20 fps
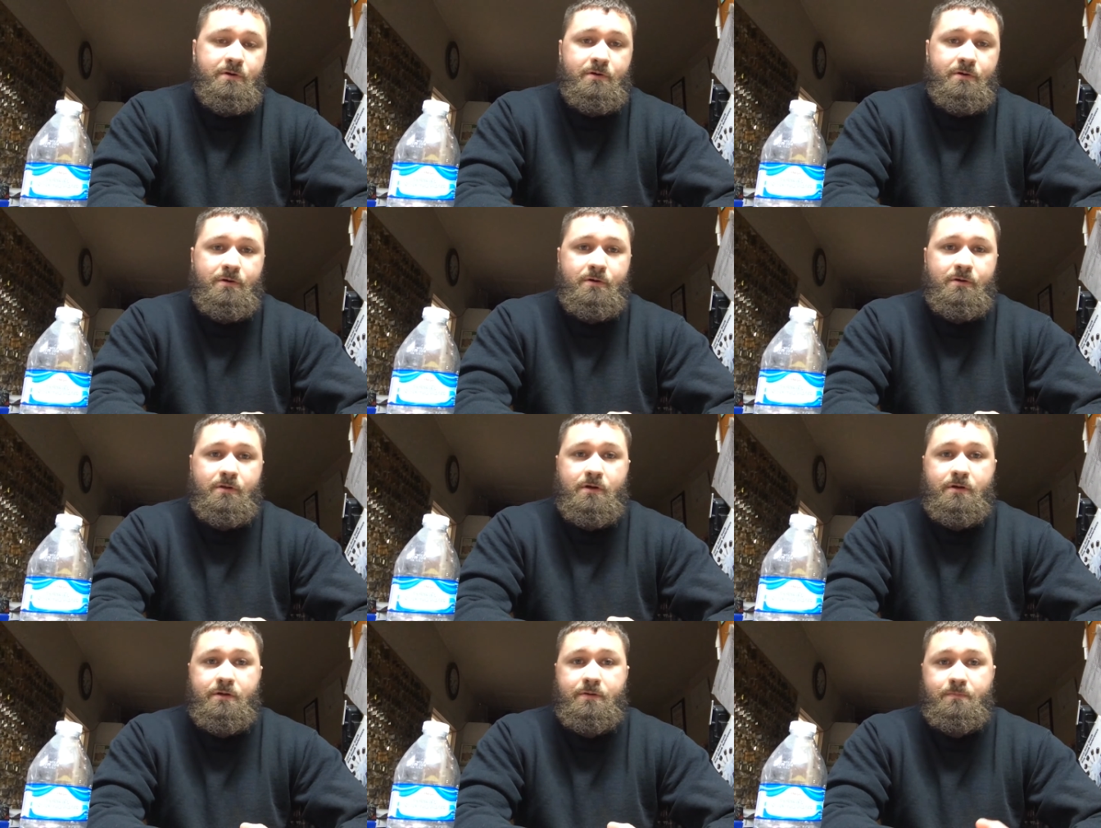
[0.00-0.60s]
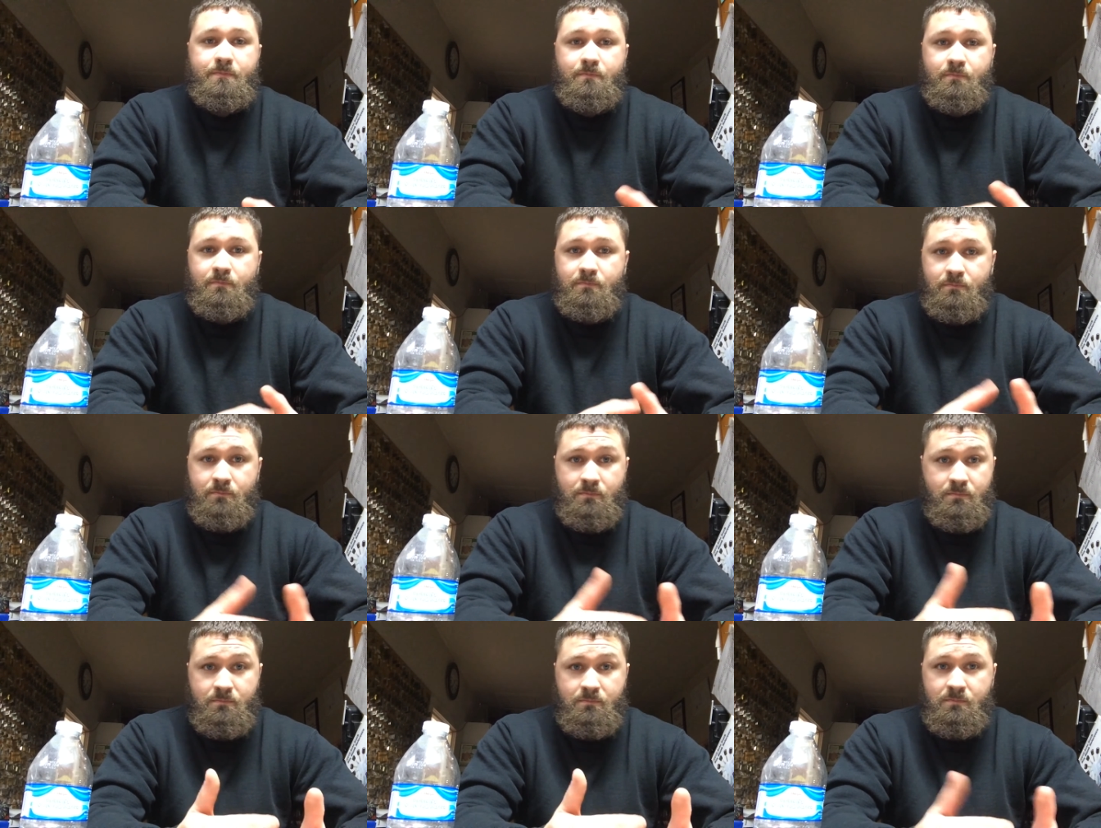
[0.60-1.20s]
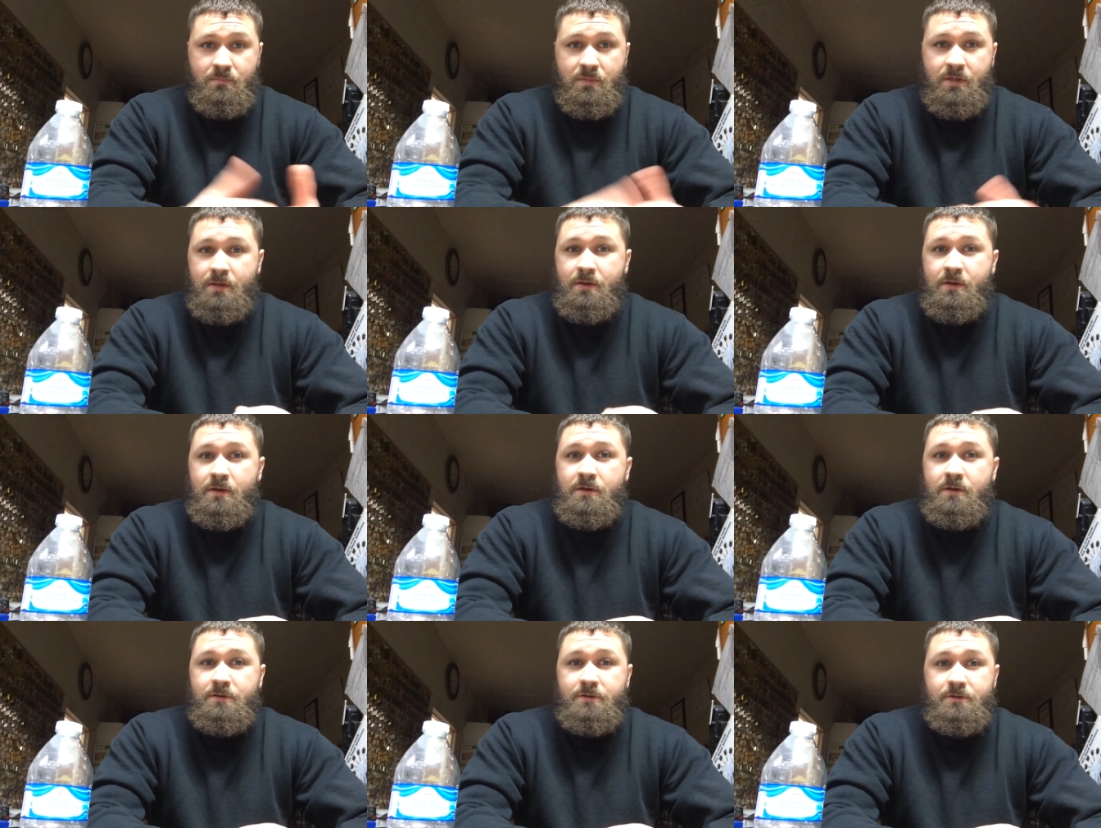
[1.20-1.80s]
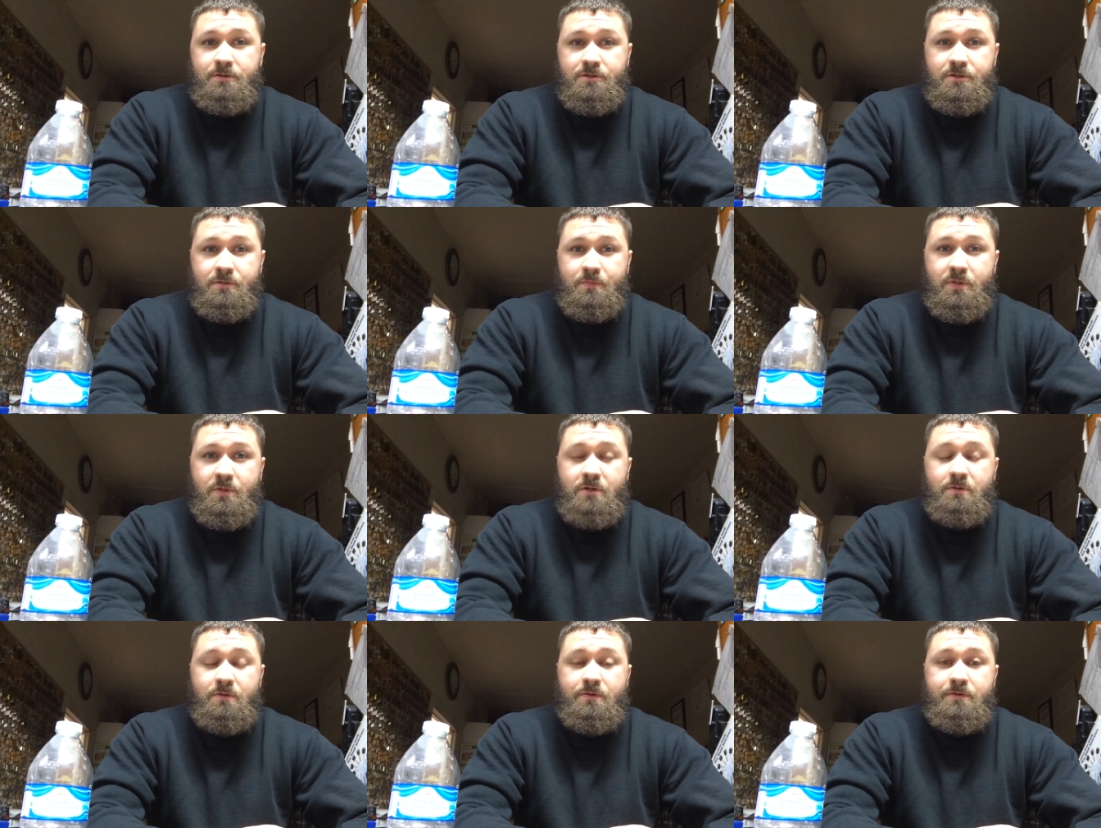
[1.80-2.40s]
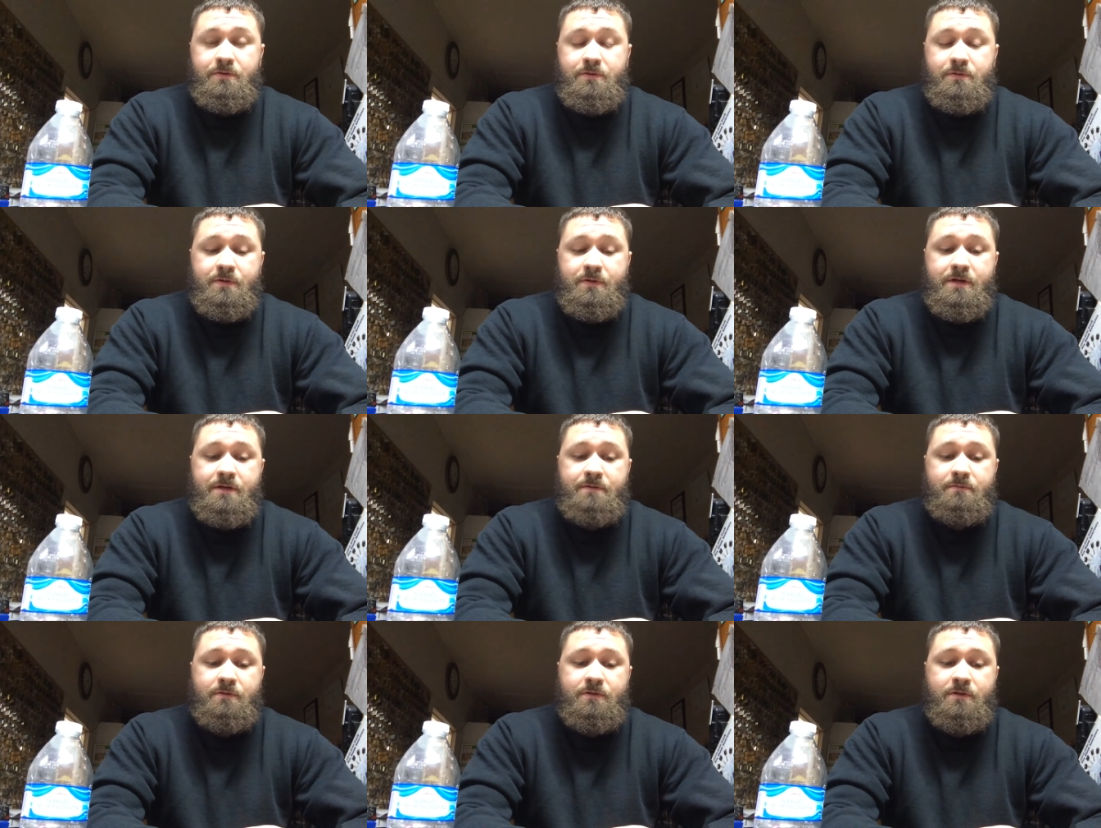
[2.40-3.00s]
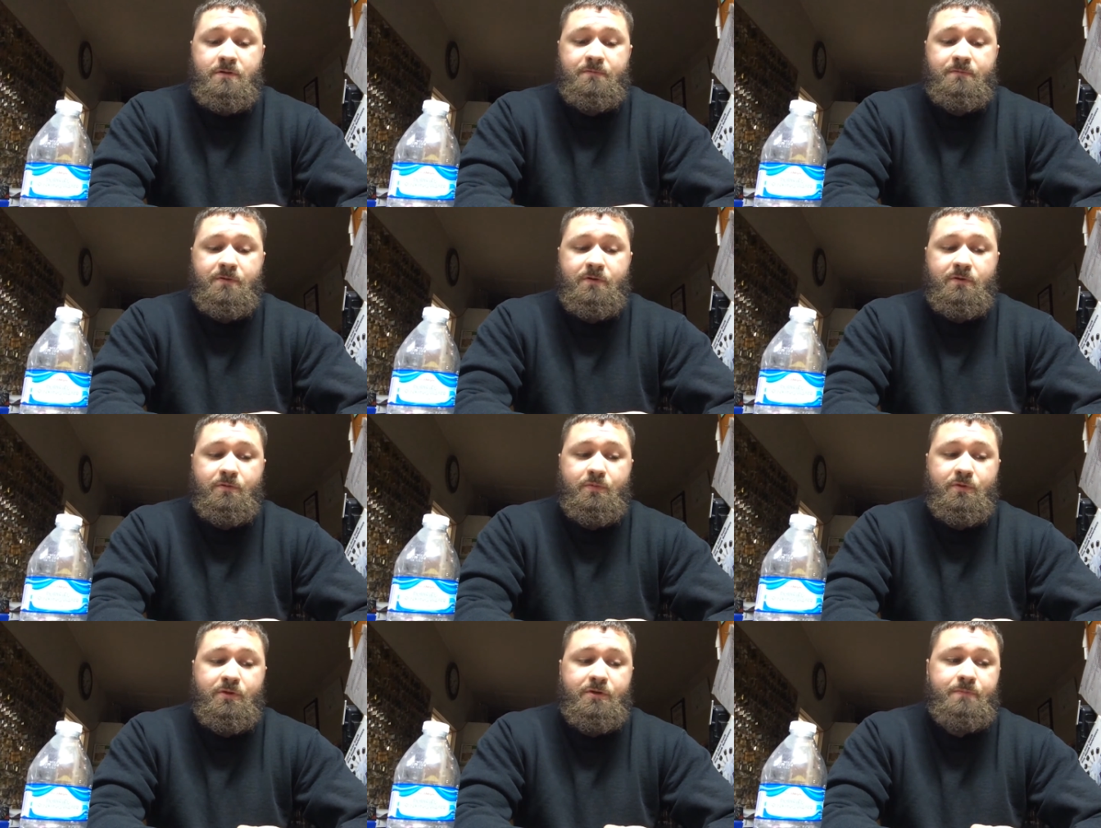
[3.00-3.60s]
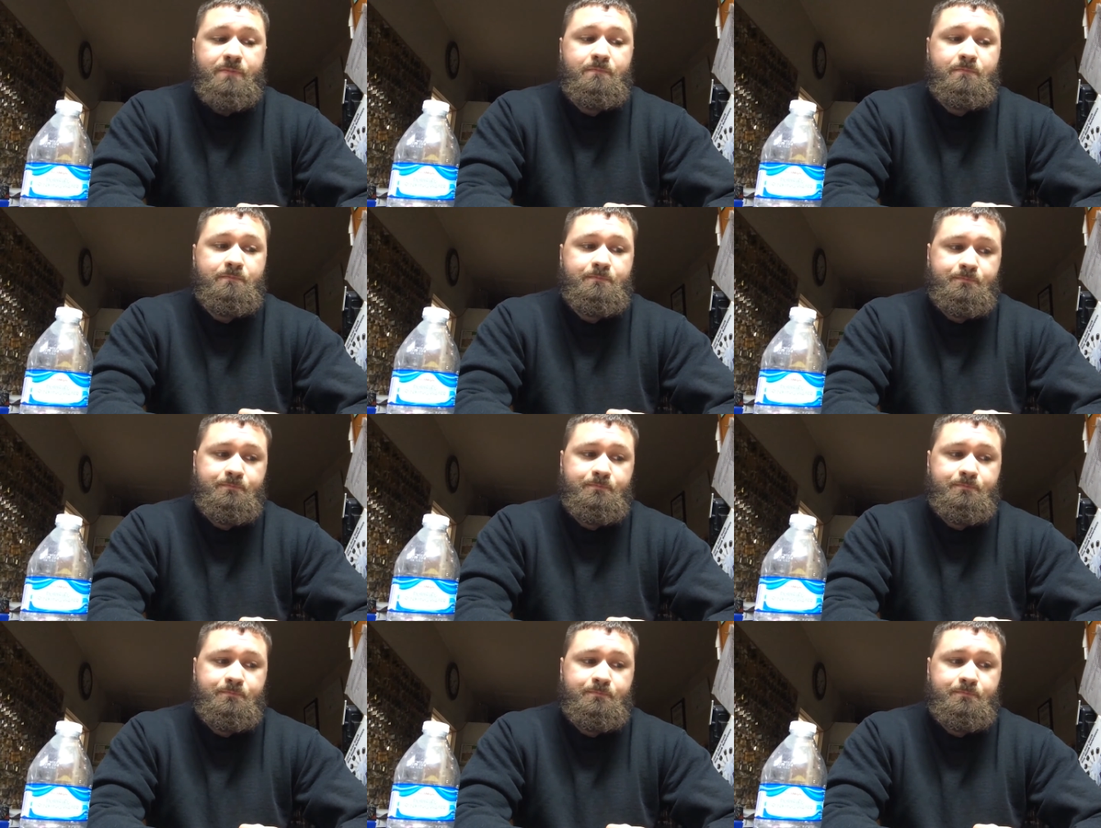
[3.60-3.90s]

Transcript: to haul on it, you should be able to do that comfortably.